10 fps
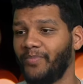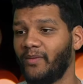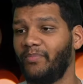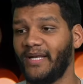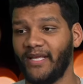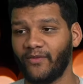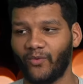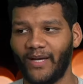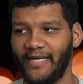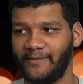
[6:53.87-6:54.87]
But either
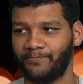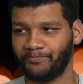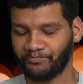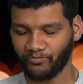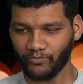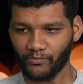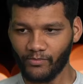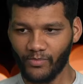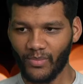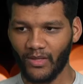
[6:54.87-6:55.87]
way,
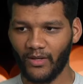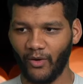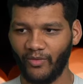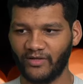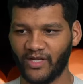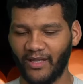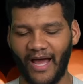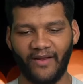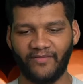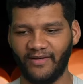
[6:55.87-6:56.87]
you know, there's a lot
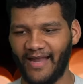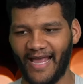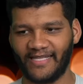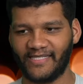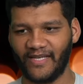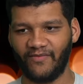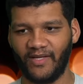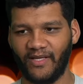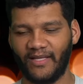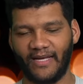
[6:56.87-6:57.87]
of
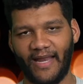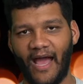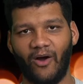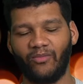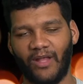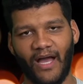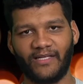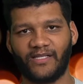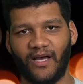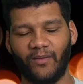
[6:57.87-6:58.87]
negativity that now lines
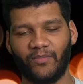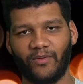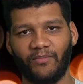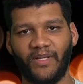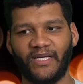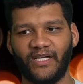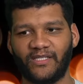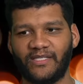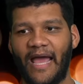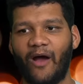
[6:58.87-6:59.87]
up because now